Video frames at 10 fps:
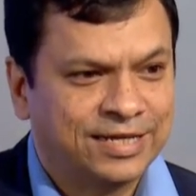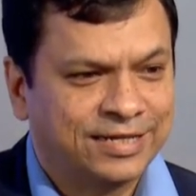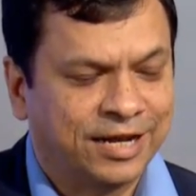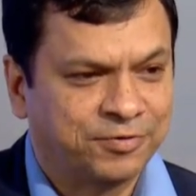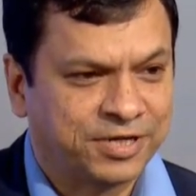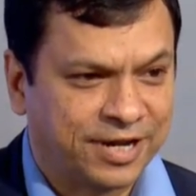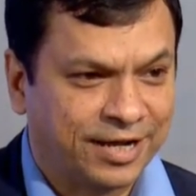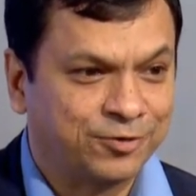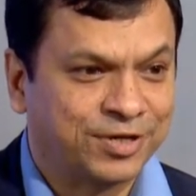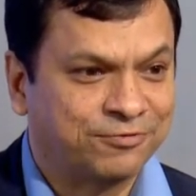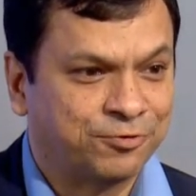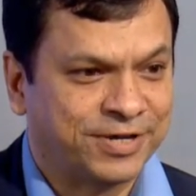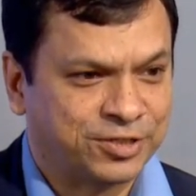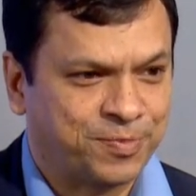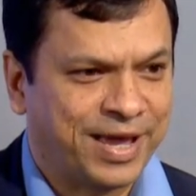that we are trying to give to
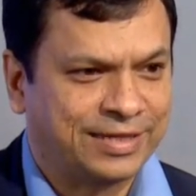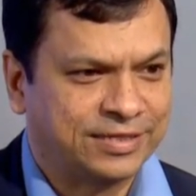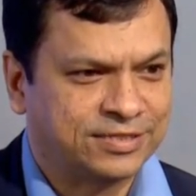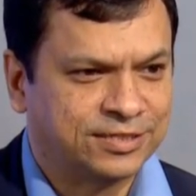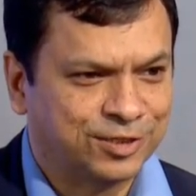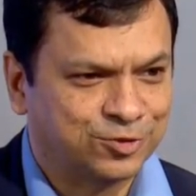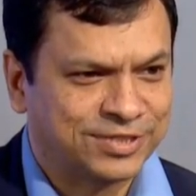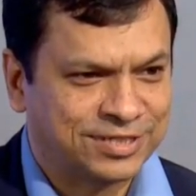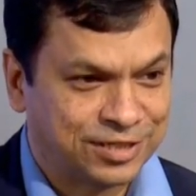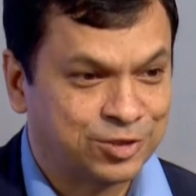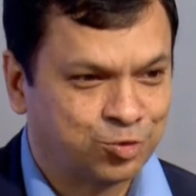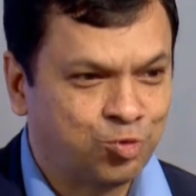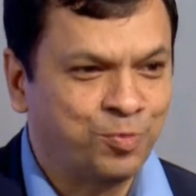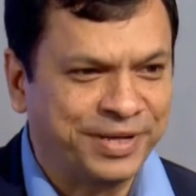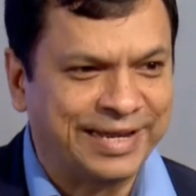SBAC this year. So it is two
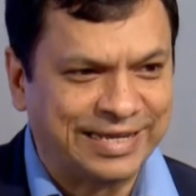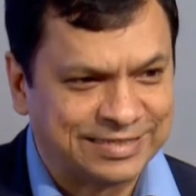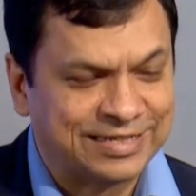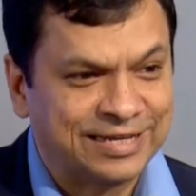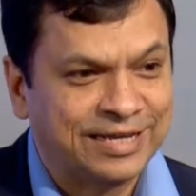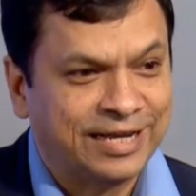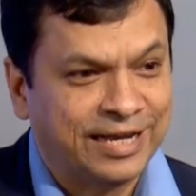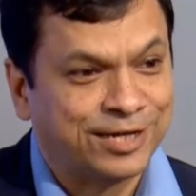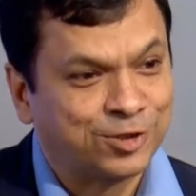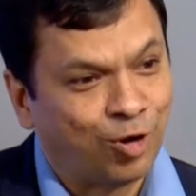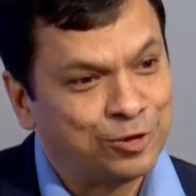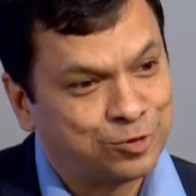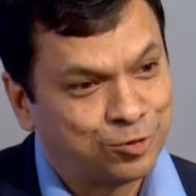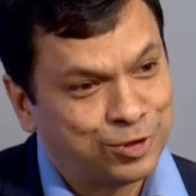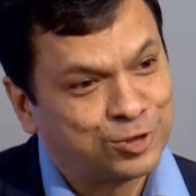meanings. It is
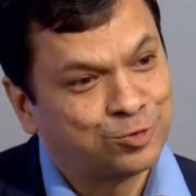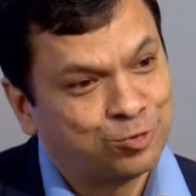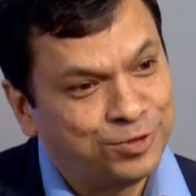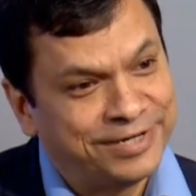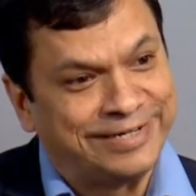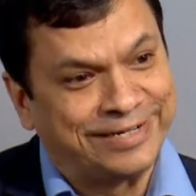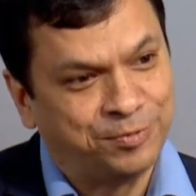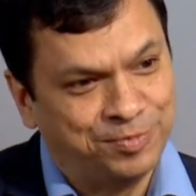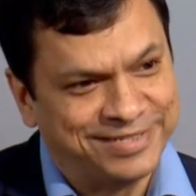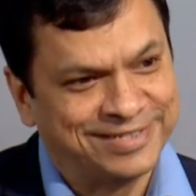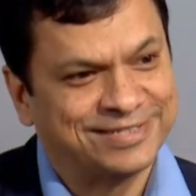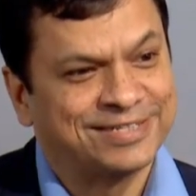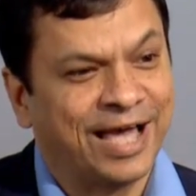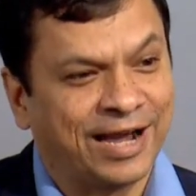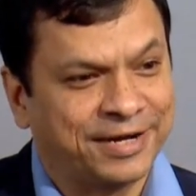also a student business
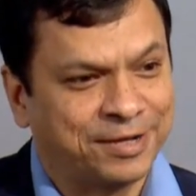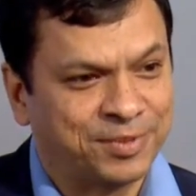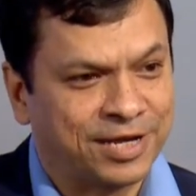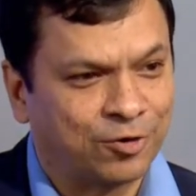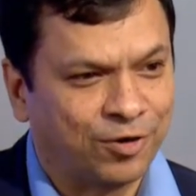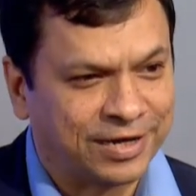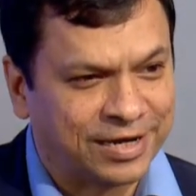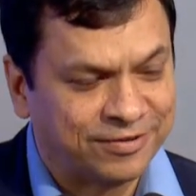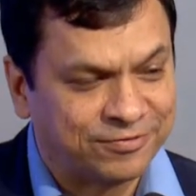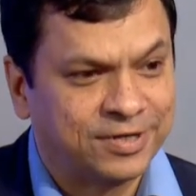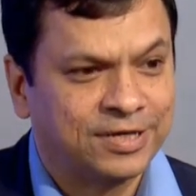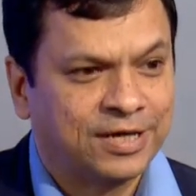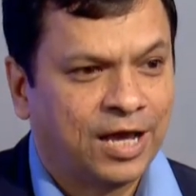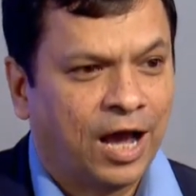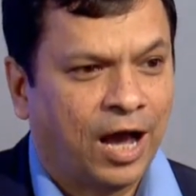academia conclave
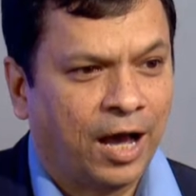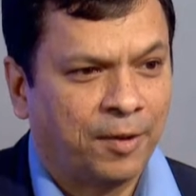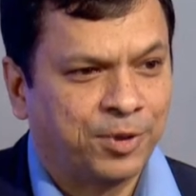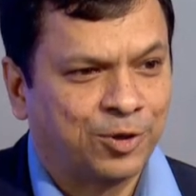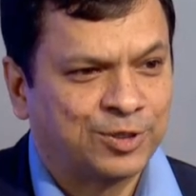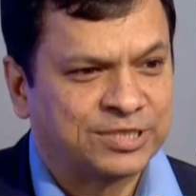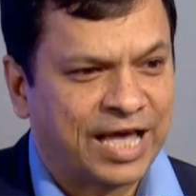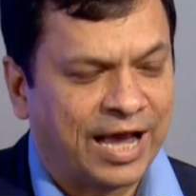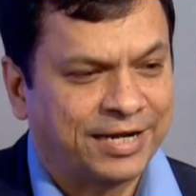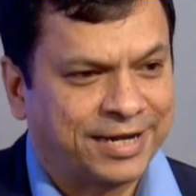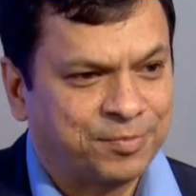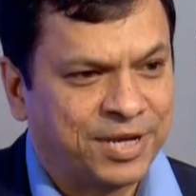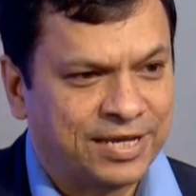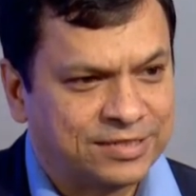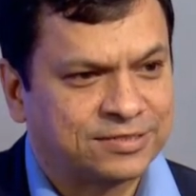because
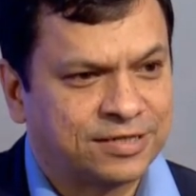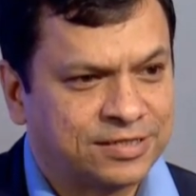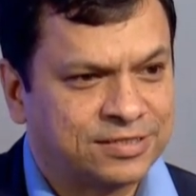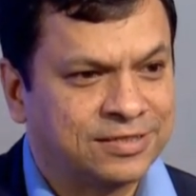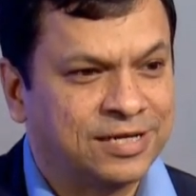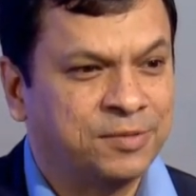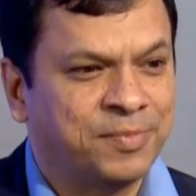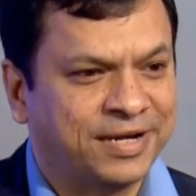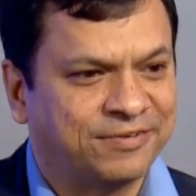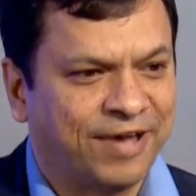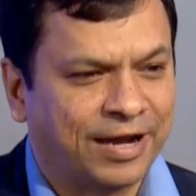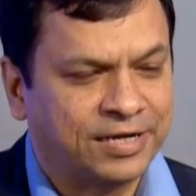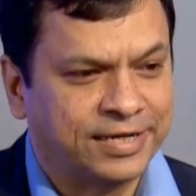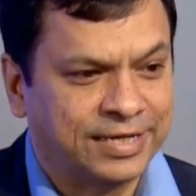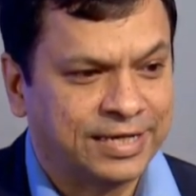academia has traditionally meant
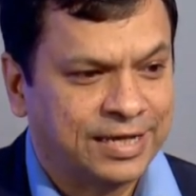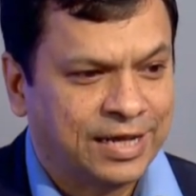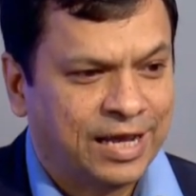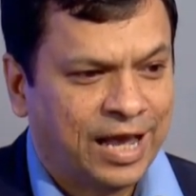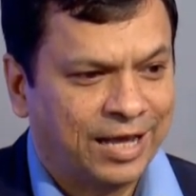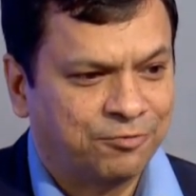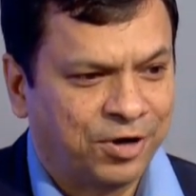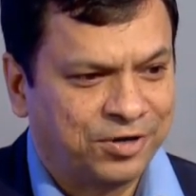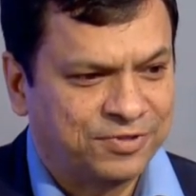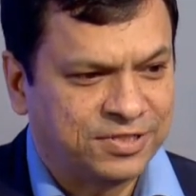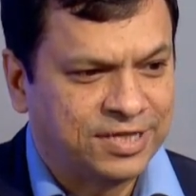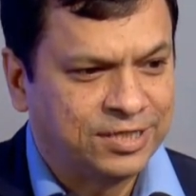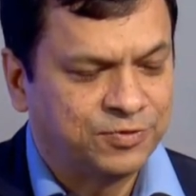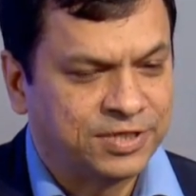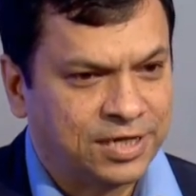faculty. And one of the
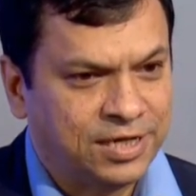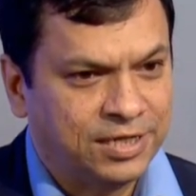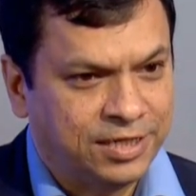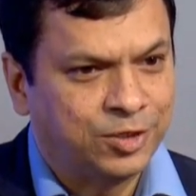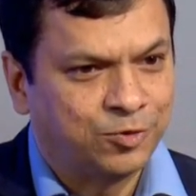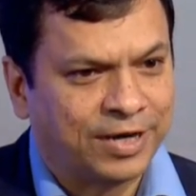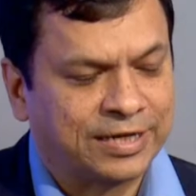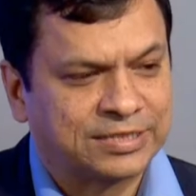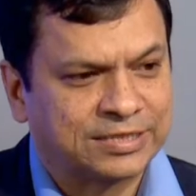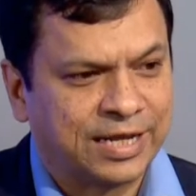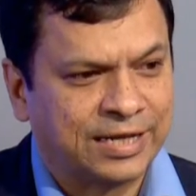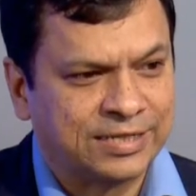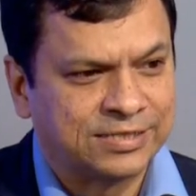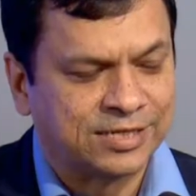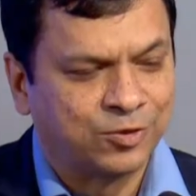things we really need to understand
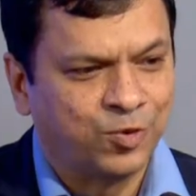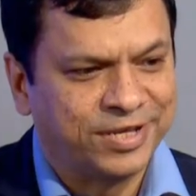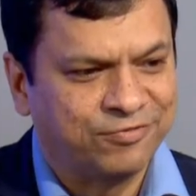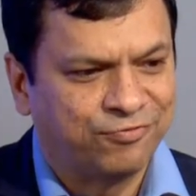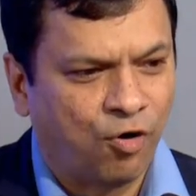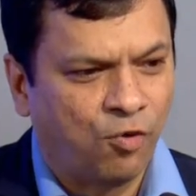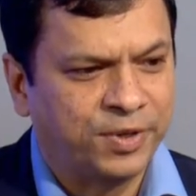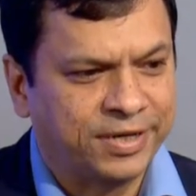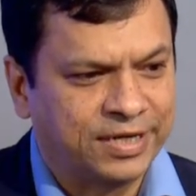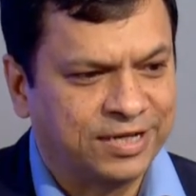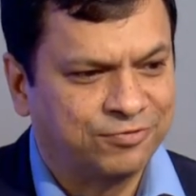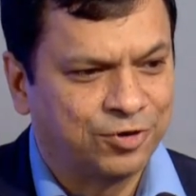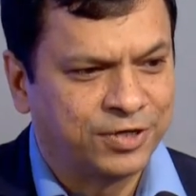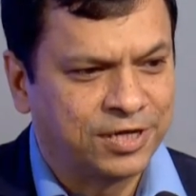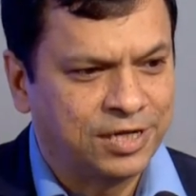is that going forward, if
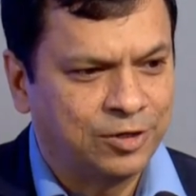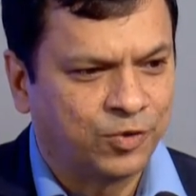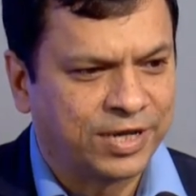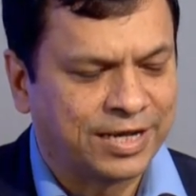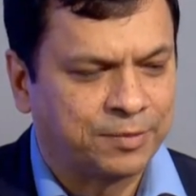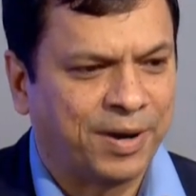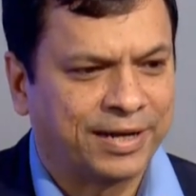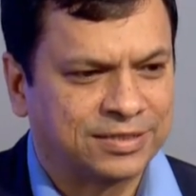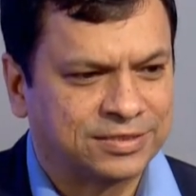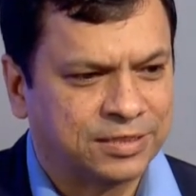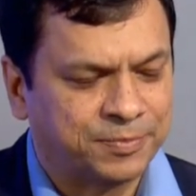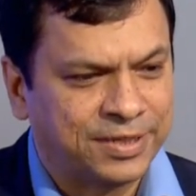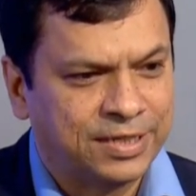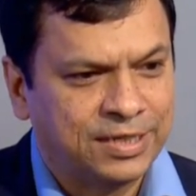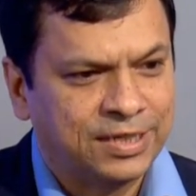you're really looking at partnership,
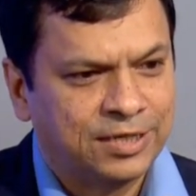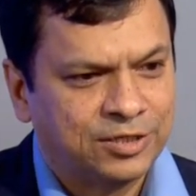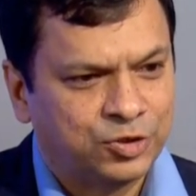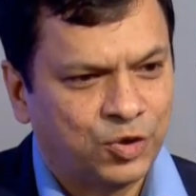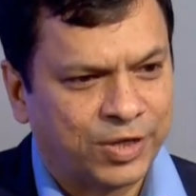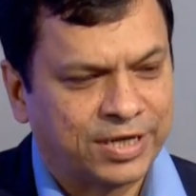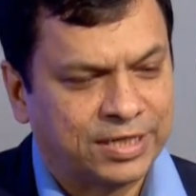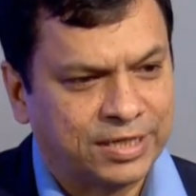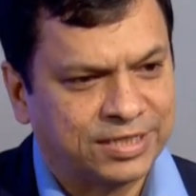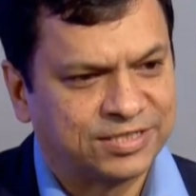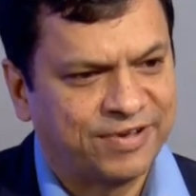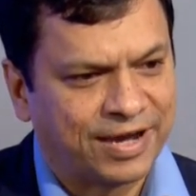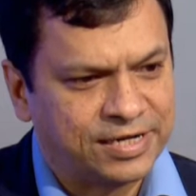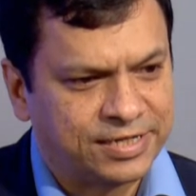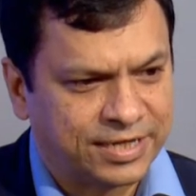sure, it is
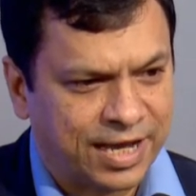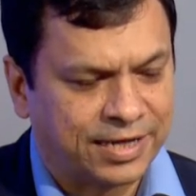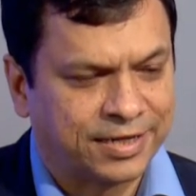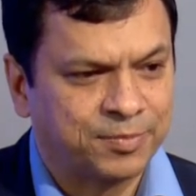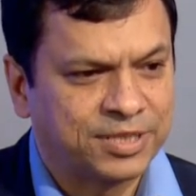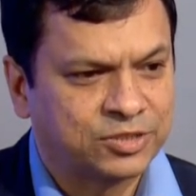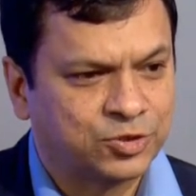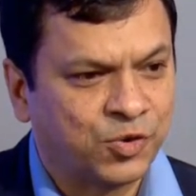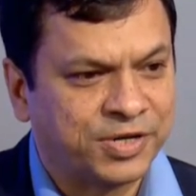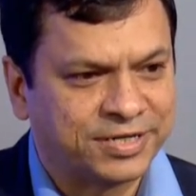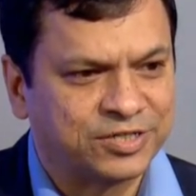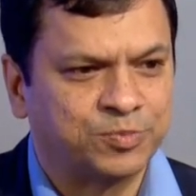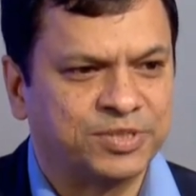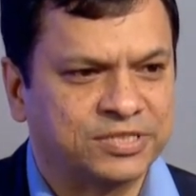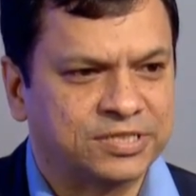faculty and academics, sure, it is
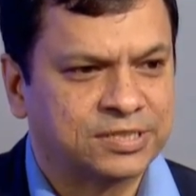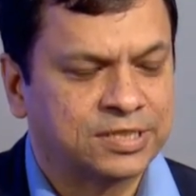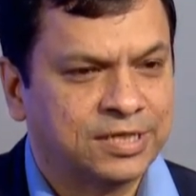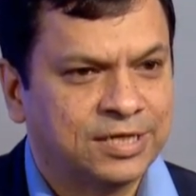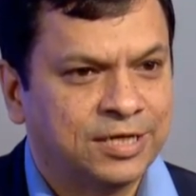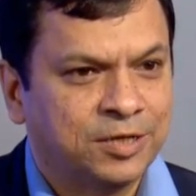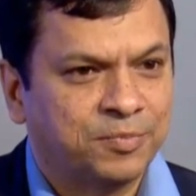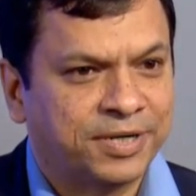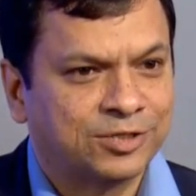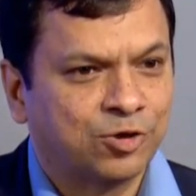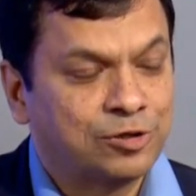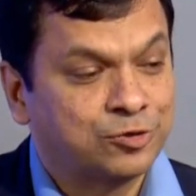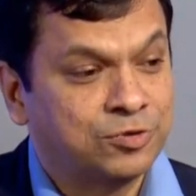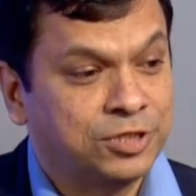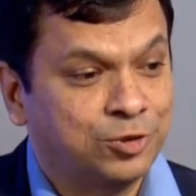business, but it's
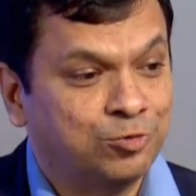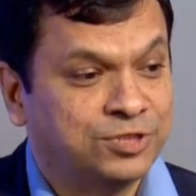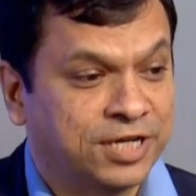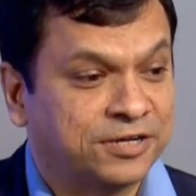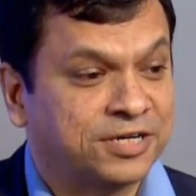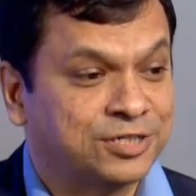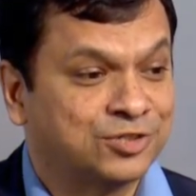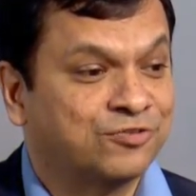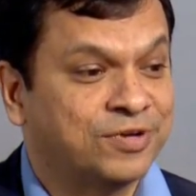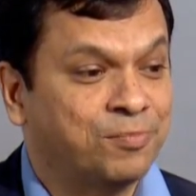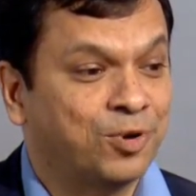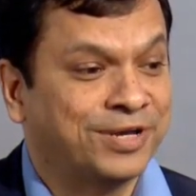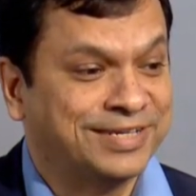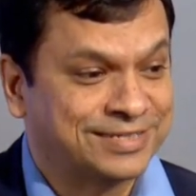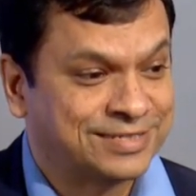also a new generation of
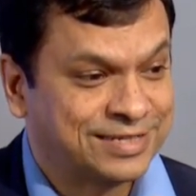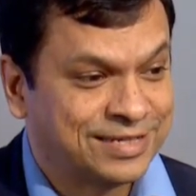employees.